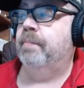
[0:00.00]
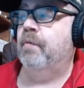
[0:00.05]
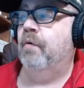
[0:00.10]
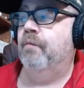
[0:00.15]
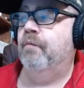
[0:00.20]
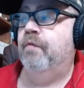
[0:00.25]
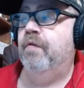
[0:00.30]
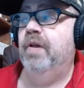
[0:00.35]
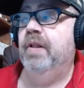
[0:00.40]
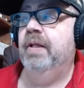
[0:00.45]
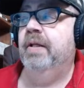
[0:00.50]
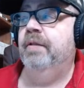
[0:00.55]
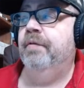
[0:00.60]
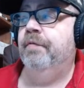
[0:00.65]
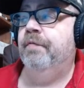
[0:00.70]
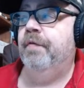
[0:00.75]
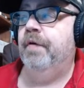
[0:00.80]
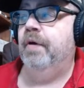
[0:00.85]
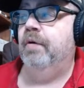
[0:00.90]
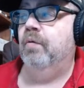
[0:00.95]
going to fill in the
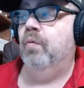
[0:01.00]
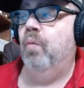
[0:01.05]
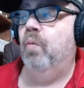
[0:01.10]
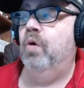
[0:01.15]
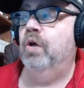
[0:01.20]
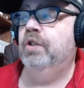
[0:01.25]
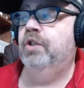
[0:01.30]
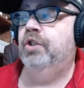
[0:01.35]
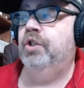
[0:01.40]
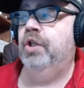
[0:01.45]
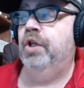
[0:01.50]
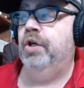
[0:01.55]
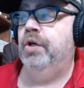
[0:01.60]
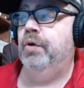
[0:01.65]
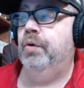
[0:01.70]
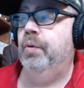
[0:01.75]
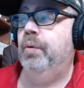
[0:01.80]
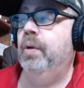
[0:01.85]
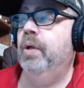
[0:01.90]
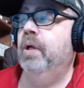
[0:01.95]
field. And what you
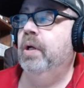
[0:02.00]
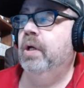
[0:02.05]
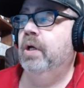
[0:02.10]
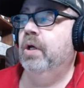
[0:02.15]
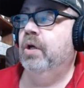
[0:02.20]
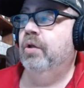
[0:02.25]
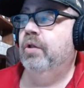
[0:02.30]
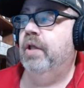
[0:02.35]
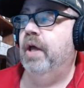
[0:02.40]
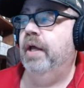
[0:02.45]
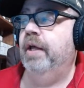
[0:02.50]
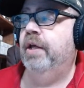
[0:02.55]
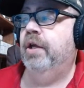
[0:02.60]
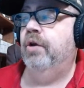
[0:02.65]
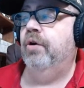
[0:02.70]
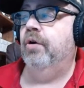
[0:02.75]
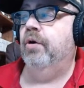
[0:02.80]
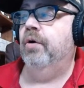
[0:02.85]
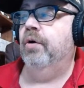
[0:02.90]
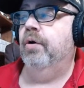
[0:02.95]
do, take
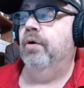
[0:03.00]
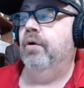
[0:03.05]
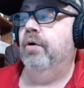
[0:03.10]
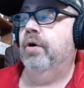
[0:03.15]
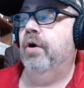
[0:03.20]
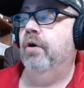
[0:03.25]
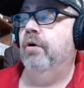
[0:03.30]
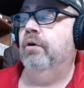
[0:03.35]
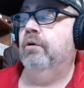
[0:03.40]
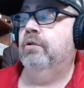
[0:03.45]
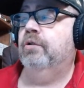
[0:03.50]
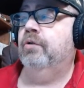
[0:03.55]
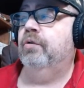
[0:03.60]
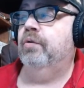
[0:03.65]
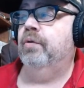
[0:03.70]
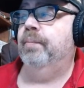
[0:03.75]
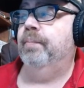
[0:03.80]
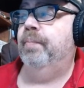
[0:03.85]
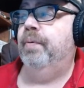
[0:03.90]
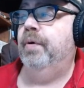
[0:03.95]
your
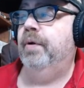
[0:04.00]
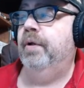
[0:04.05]
cursor and put